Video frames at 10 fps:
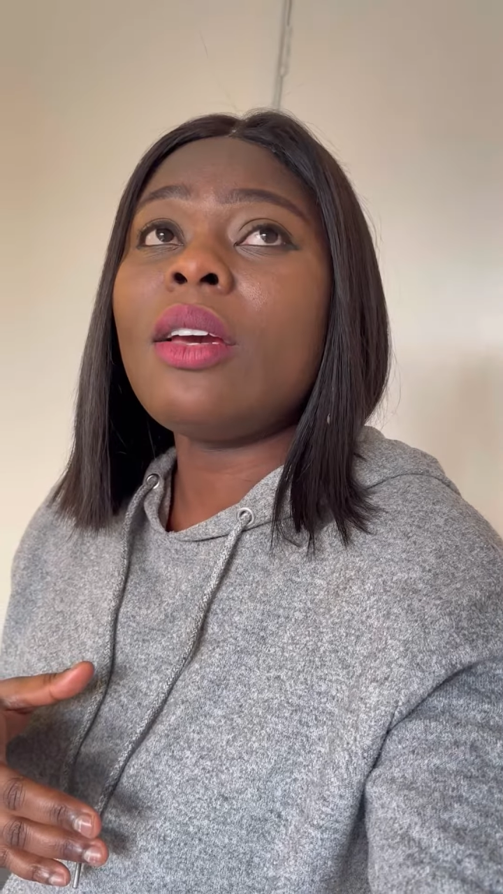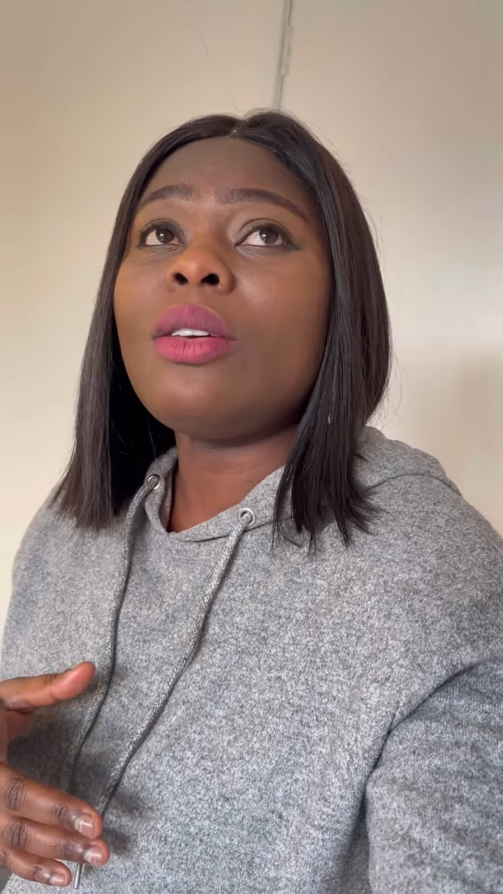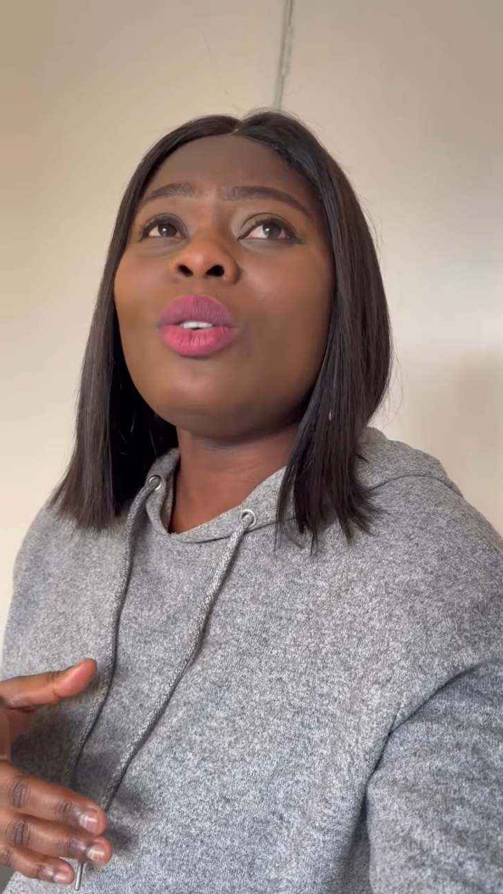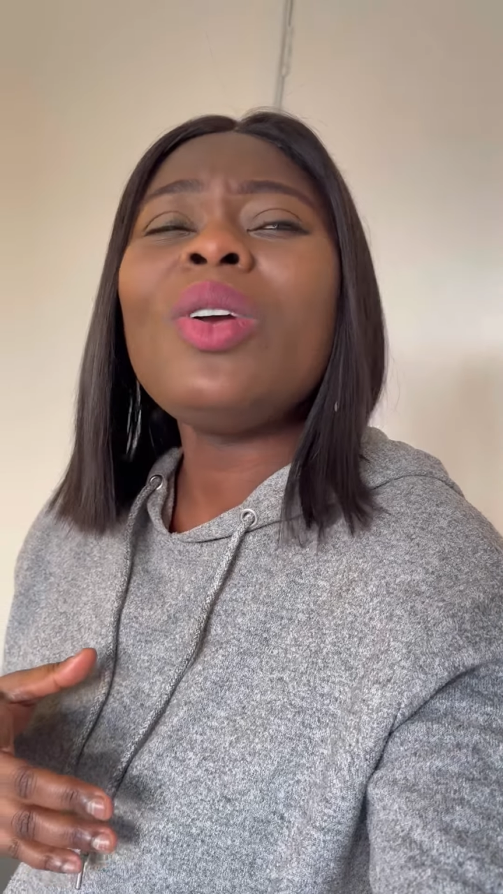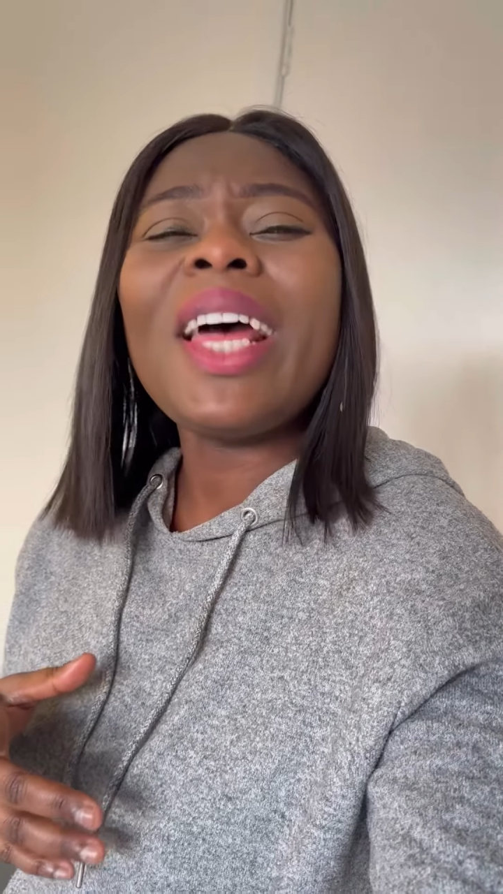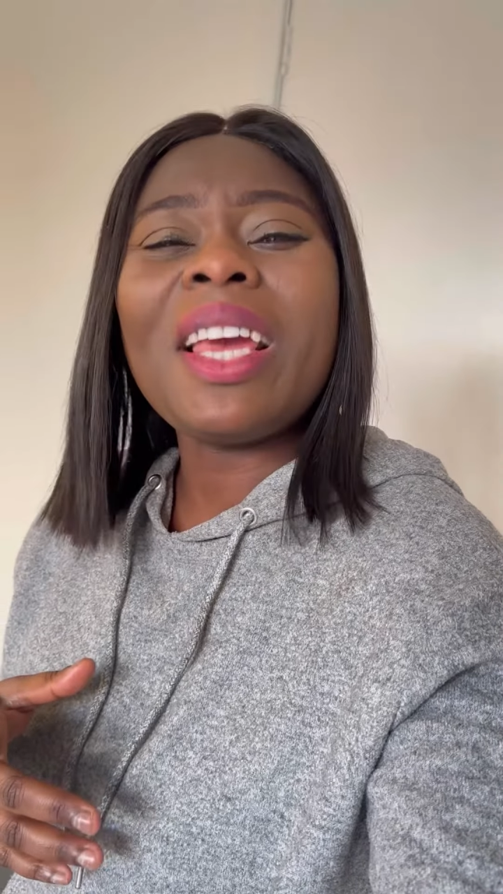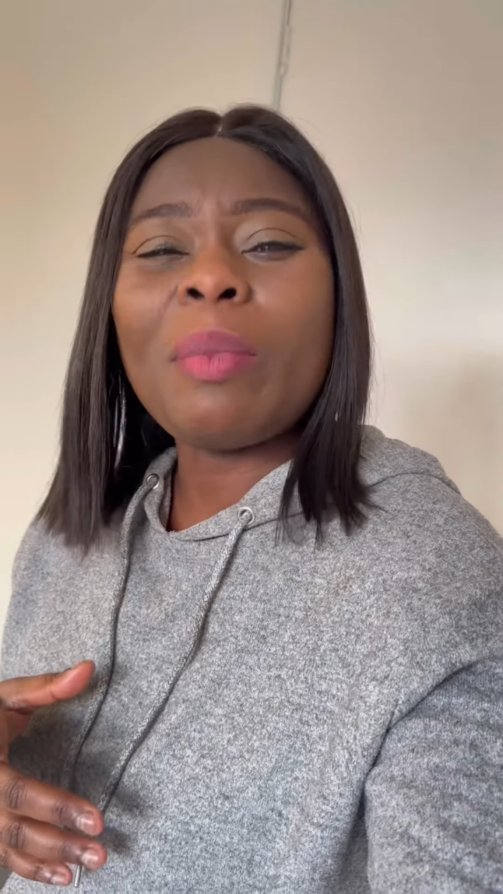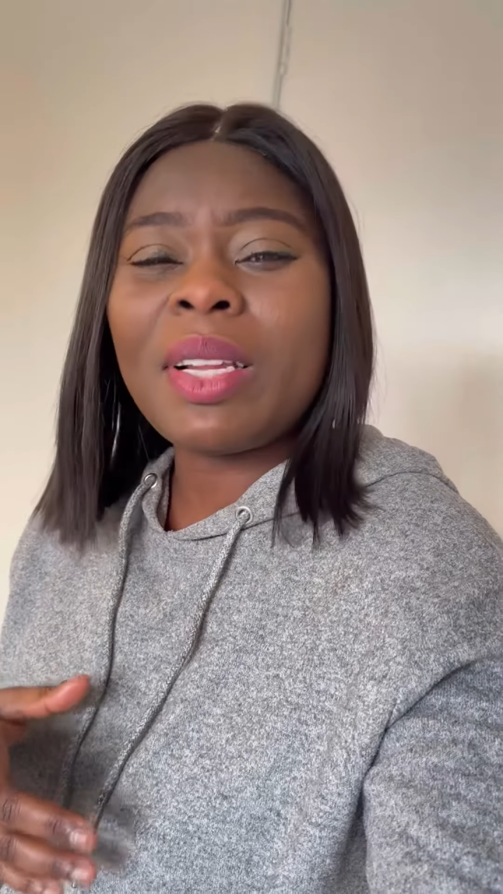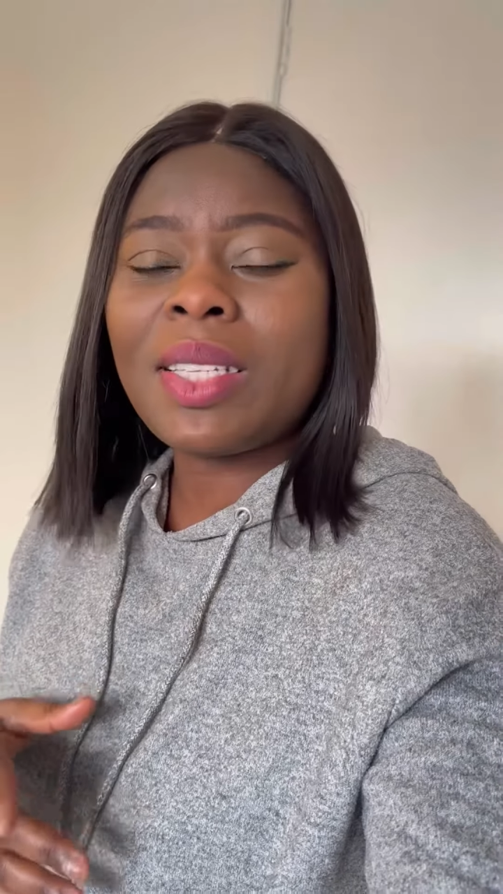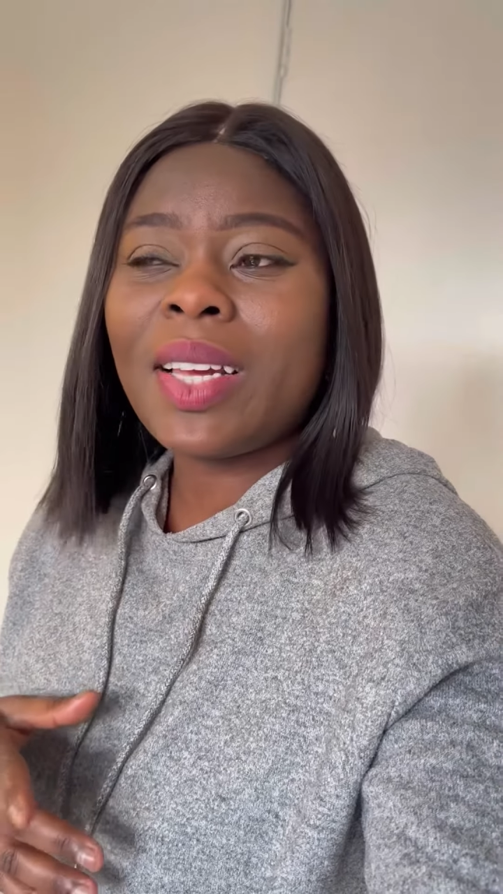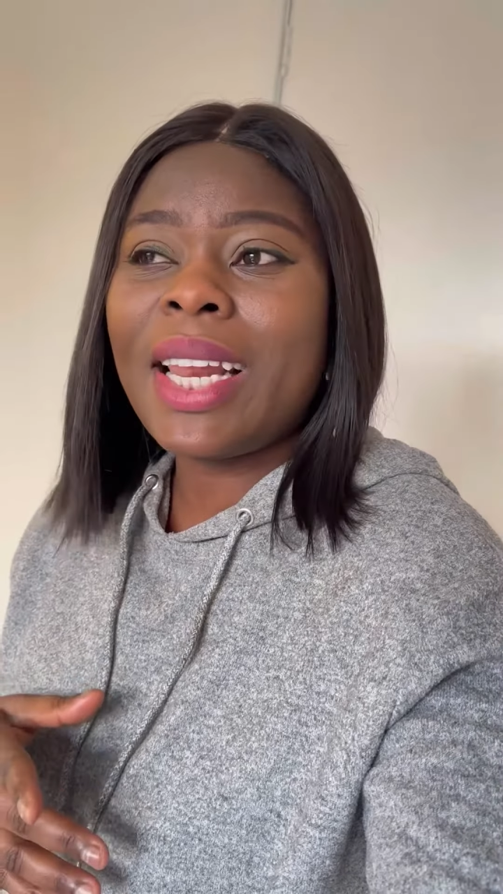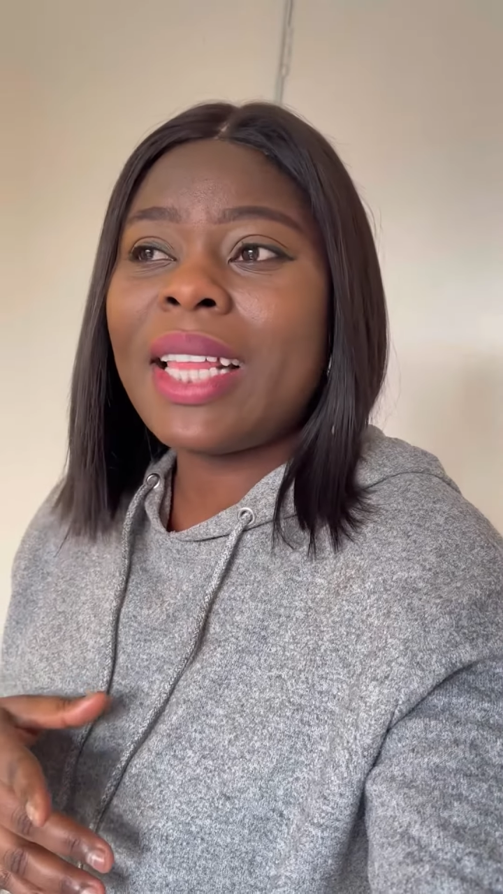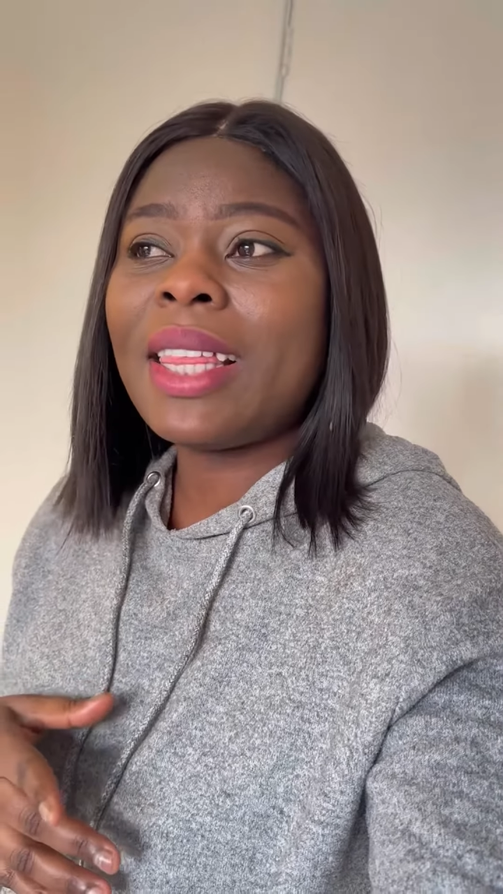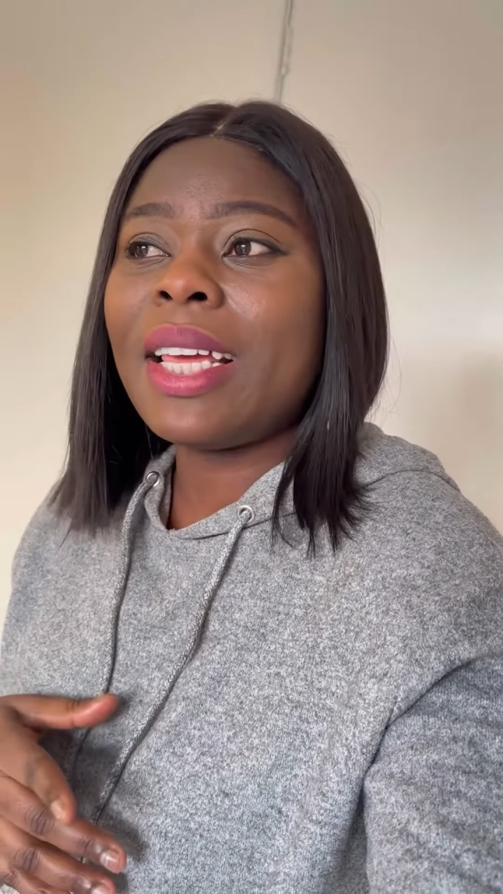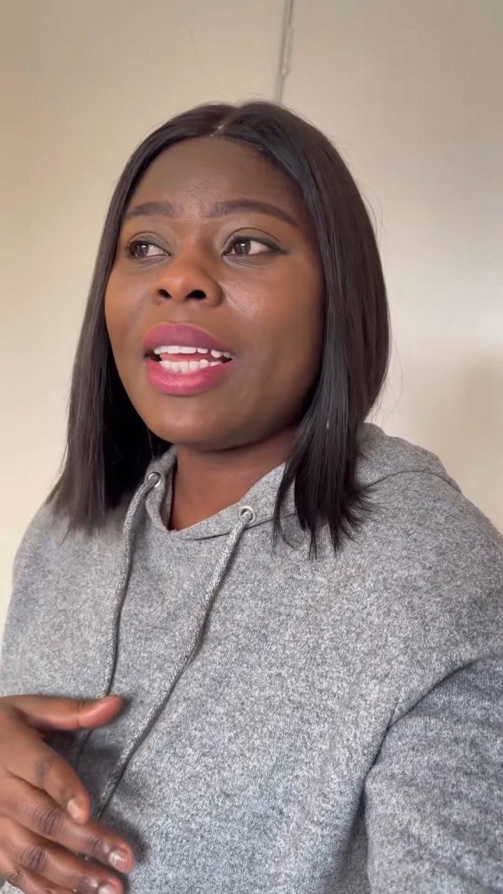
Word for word: You don't like a particular thing.